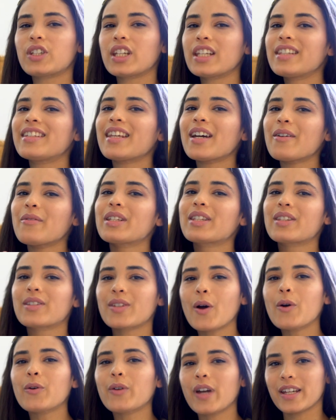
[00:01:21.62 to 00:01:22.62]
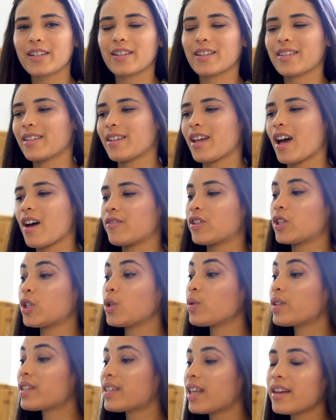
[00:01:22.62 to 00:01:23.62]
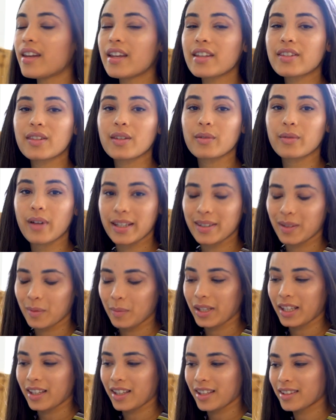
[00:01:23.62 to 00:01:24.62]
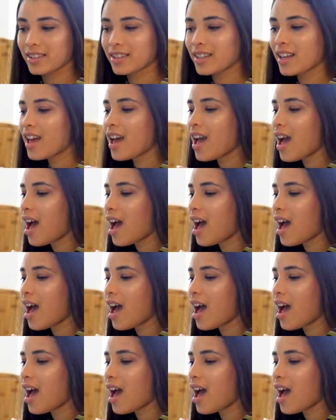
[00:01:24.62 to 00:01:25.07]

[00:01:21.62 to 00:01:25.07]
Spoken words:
Cinzia was so gracious enough to send us the recipes.